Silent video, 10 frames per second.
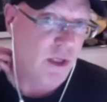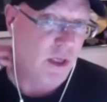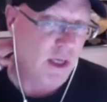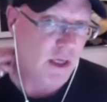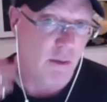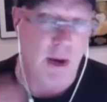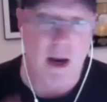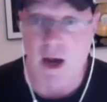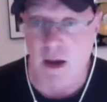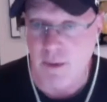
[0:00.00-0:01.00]
in, my
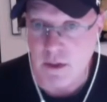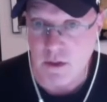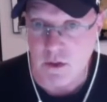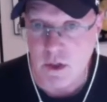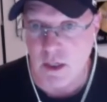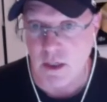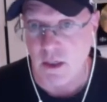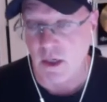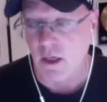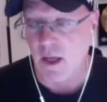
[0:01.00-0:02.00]
hobbies and
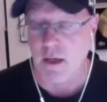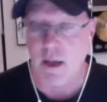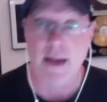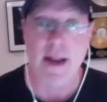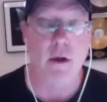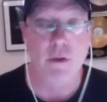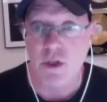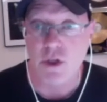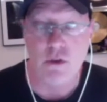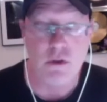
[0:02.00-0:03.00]
health
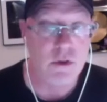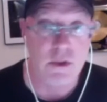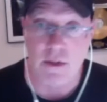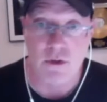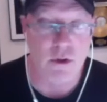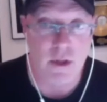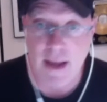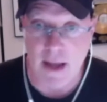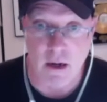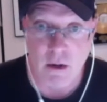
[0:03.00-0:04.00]
issues, because I've certainly
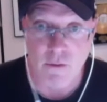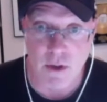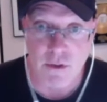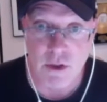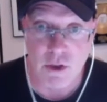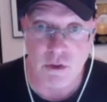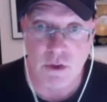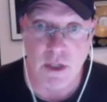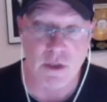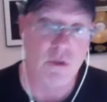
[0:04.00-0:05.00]
had enough health issues,
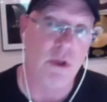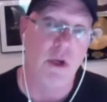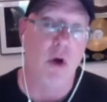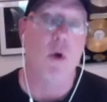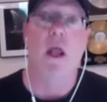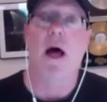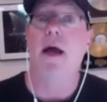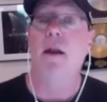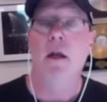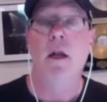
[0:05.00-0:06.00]
and I certainly know a lot
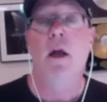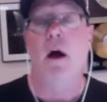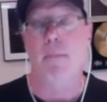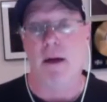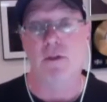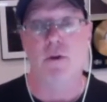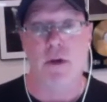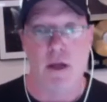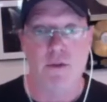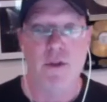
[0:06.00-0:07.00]
about certain
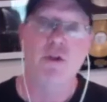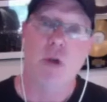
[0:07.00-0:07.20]
health issues.